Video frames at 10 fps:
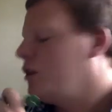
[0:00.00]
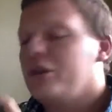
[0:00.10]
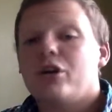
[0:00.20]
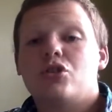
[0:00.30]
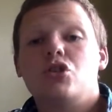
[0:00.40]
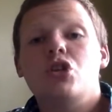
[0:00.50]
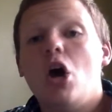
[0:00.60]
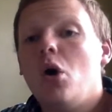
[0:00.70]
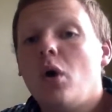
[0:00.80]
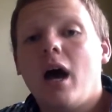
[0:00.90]
There's
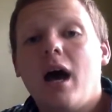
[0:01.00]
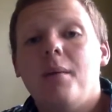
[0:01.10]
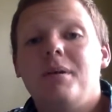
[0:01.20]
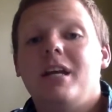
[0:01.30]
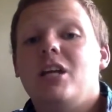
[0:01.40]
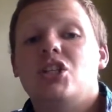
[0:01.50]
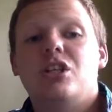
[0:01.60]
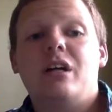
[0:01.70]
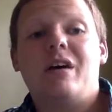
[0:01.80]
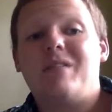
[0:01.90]
no
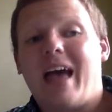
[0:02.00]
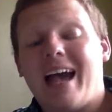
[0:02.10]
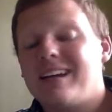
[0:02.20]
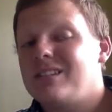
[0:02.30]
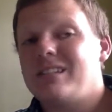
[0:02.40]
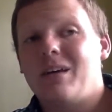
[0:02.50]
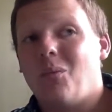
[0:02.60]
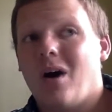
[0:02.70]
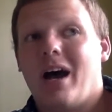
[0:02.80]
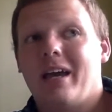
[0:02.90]
combination of x and
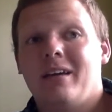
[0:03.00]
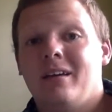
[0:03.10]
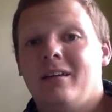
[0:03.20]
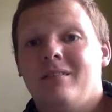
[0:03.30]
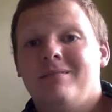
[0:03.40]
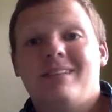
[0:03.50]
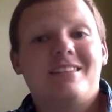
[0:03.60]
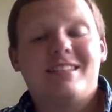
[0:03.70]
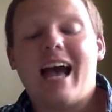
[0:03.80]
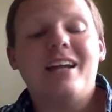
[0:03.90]
y
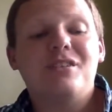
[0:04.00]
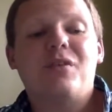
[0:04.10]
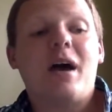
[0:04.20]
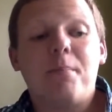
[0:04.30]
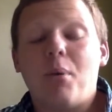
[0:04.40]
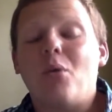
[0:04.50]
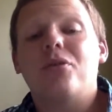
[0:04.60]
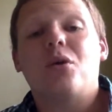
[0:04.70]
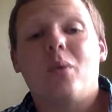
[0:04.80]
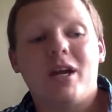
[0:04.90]
that satisfy
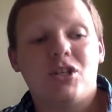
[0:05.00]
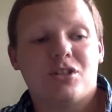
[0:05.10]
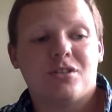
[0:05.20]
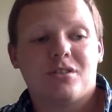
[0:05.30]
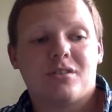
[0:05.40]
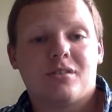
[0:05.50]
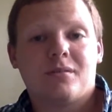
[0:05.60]
both equations.